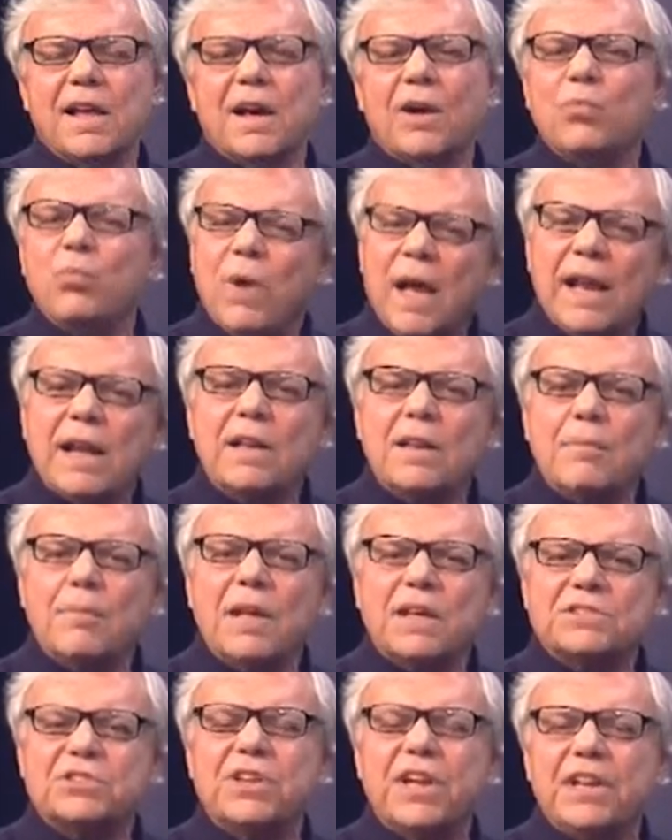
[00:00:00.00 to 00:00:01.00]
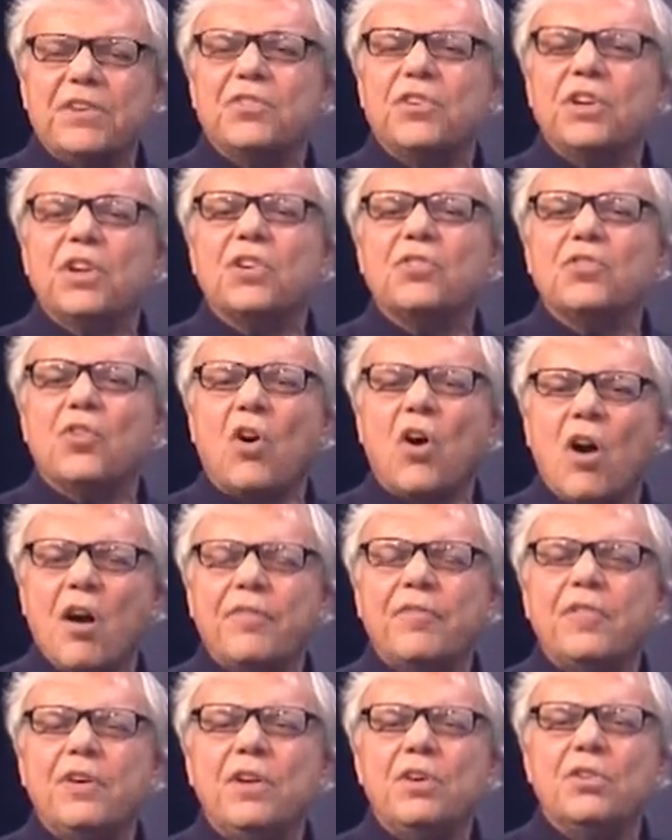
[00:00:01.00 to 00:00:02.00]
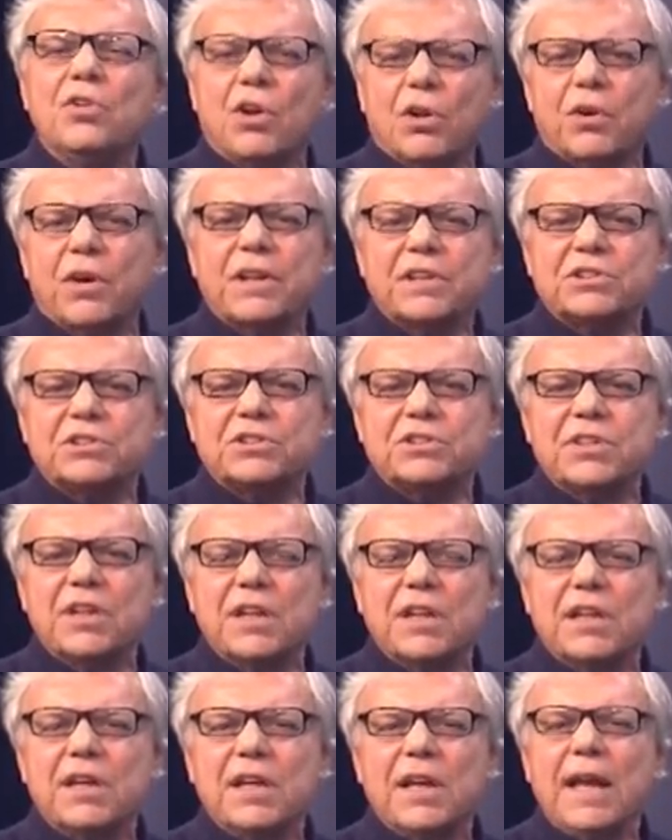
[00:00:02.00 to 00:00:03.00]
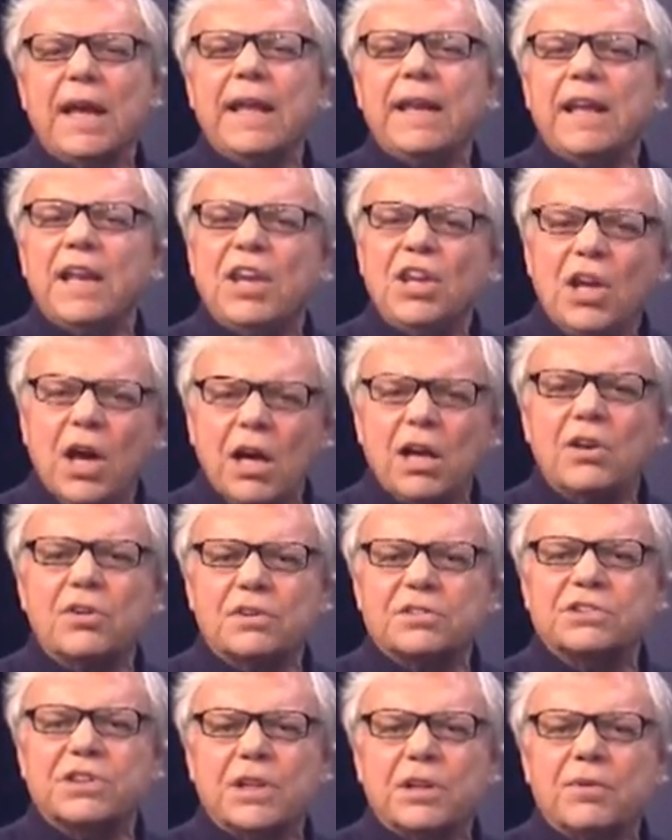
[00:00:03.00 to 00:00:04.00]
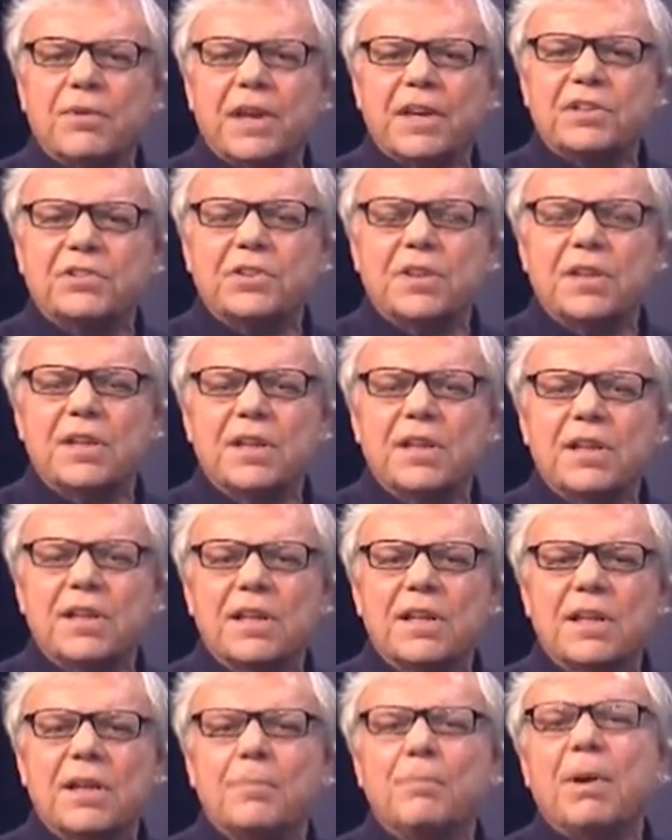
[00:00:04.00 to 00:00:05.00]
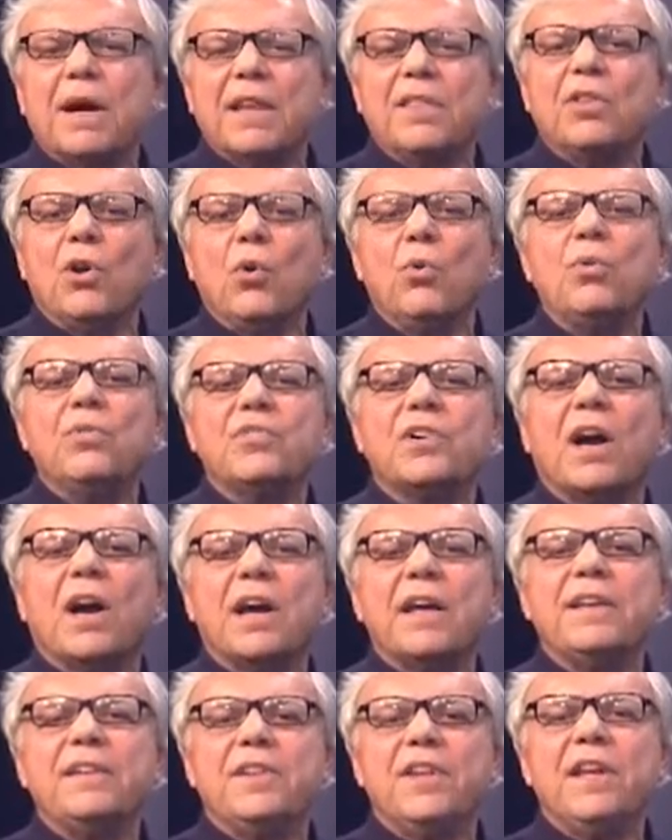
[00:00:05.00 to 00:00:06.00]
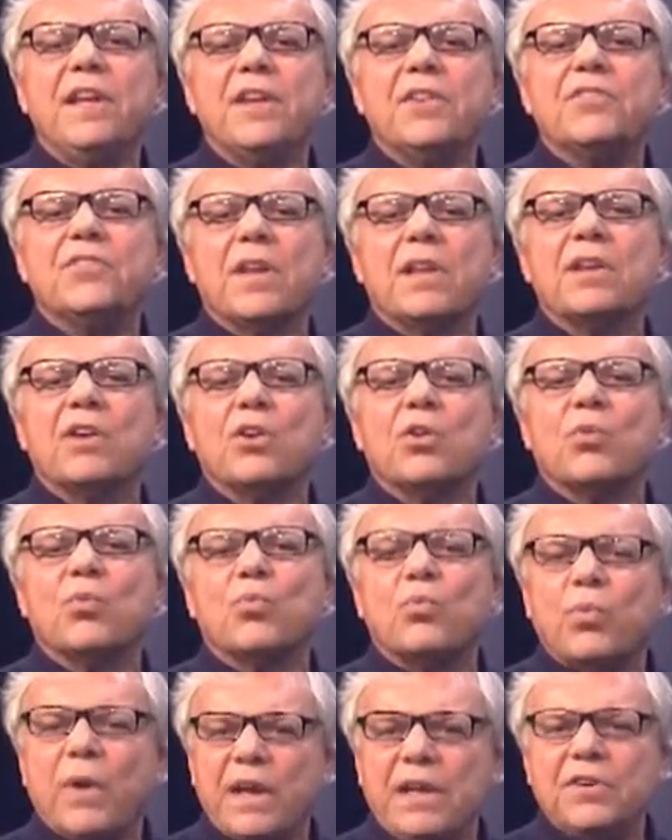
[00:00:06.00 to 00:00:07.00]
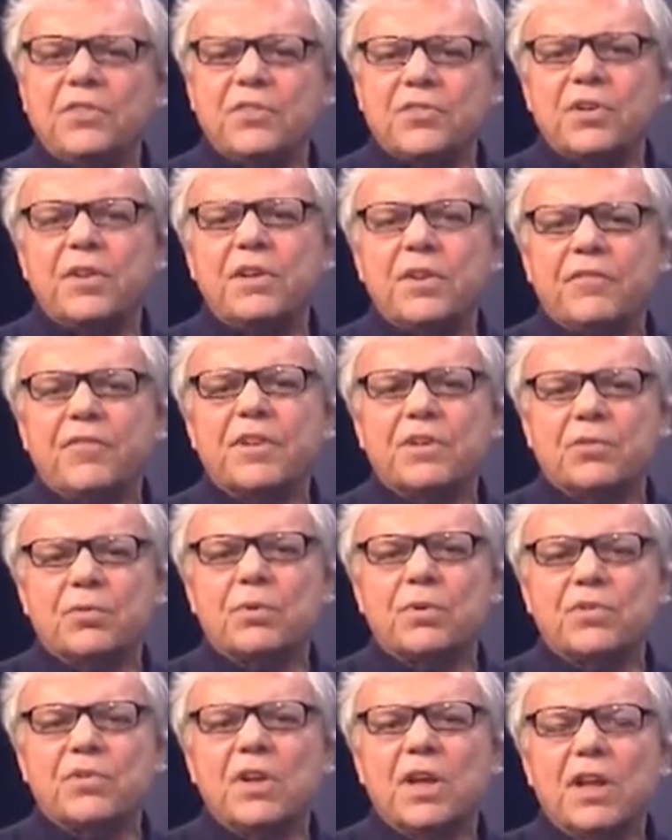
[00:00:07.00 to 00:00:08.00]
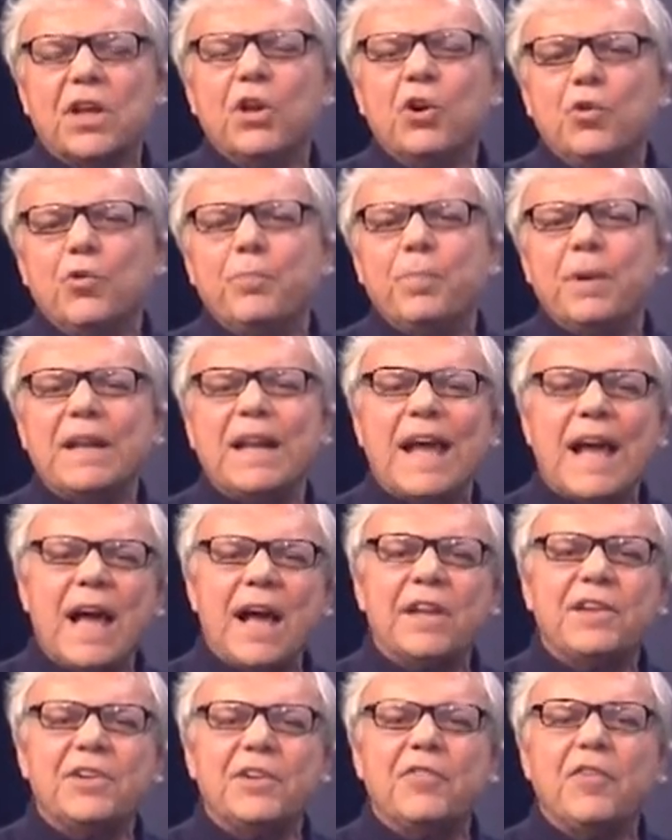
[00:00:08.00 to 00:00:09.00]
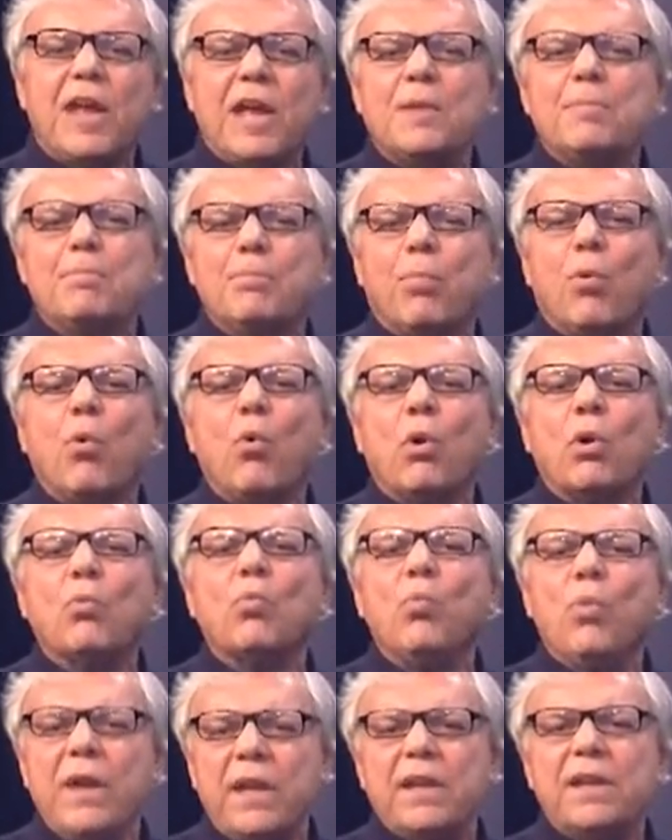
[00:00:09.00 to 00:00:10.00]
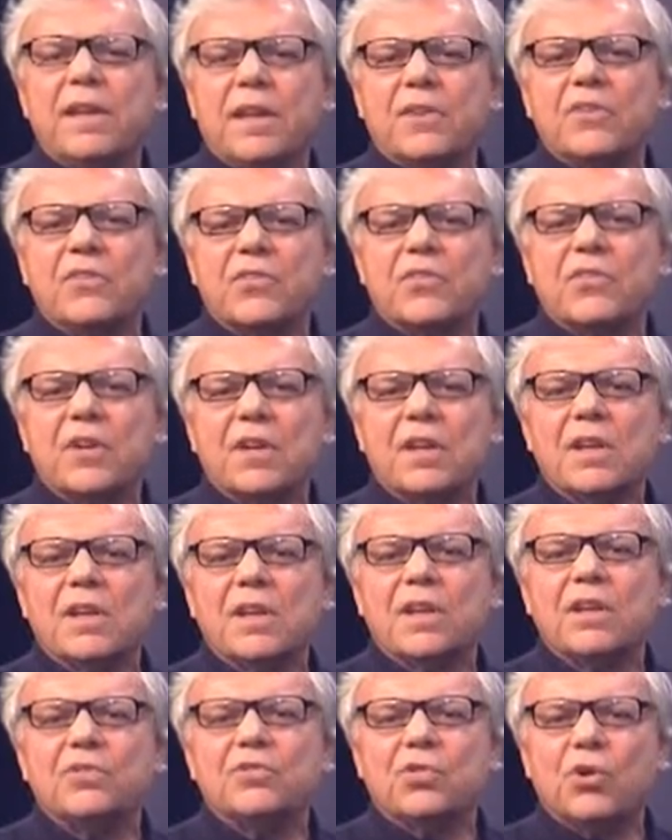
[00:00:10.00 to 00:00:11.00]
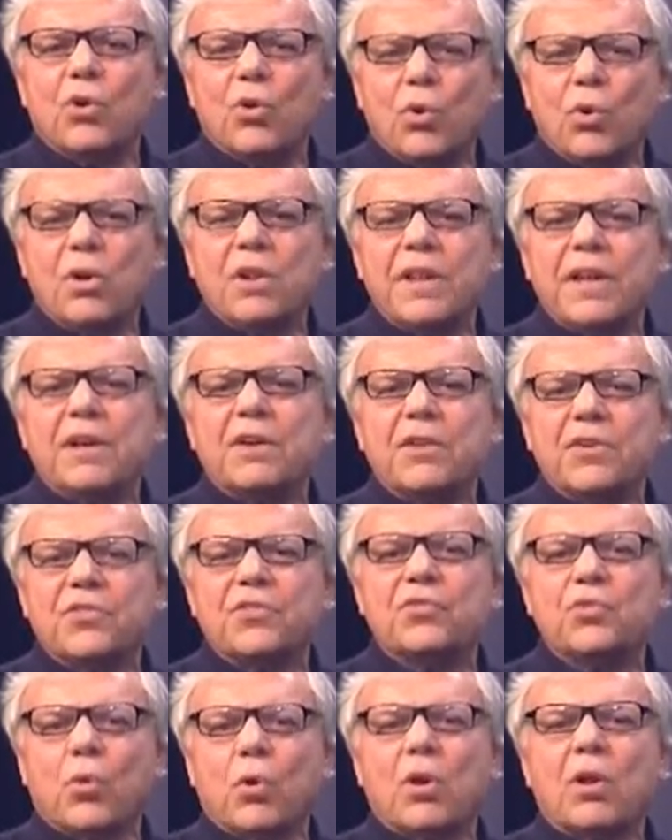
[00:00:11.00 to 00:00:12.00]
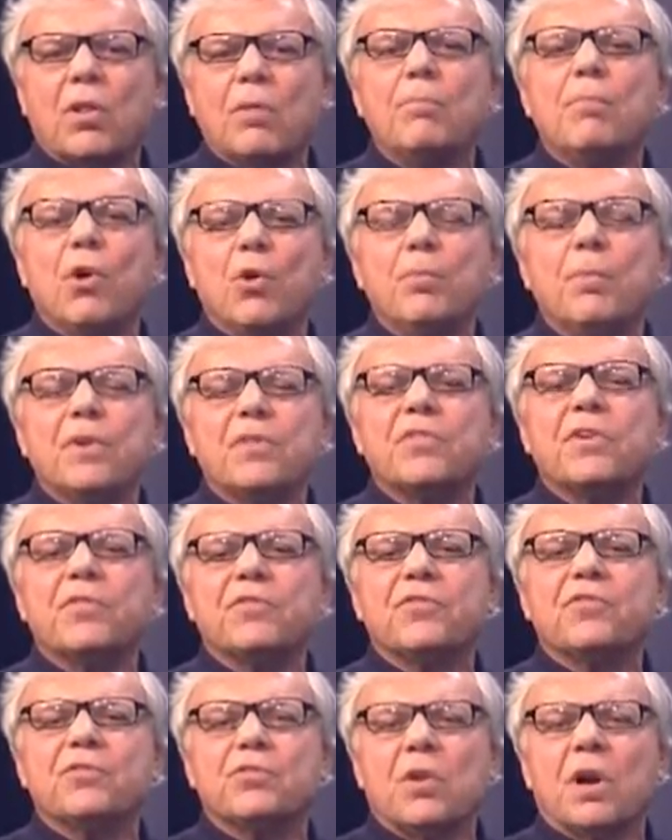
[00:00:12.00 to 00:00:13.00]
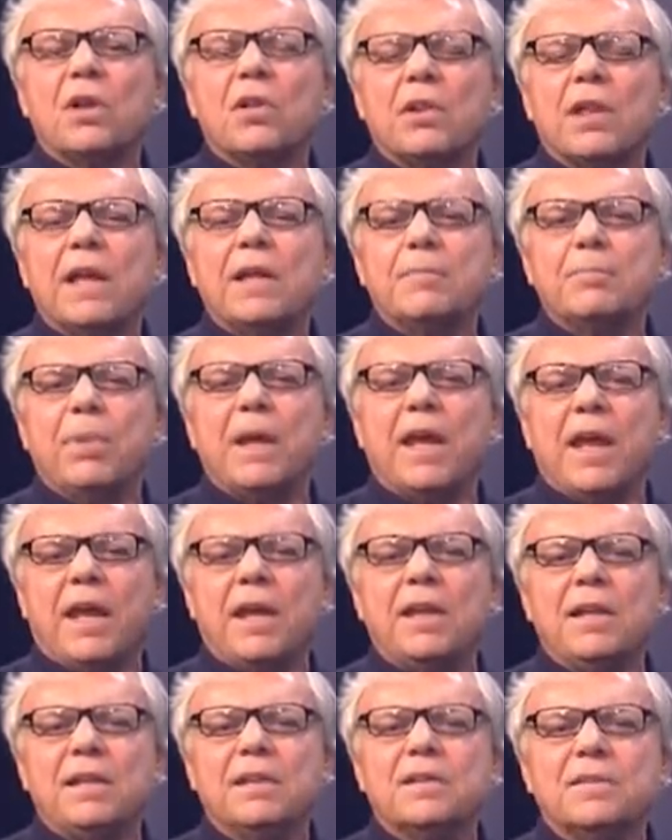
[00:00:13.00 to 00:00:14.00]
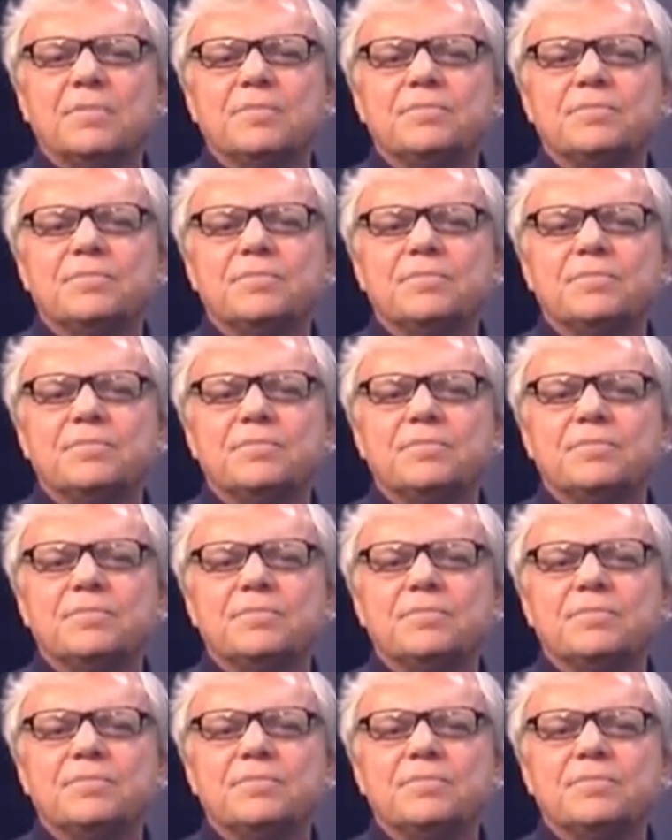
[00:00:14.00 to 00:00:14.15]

A radical imagination is often nourished in a younger generation by those ideas and courageous individuals who've been active and bore witness to earlier historical moments of struggle and pain.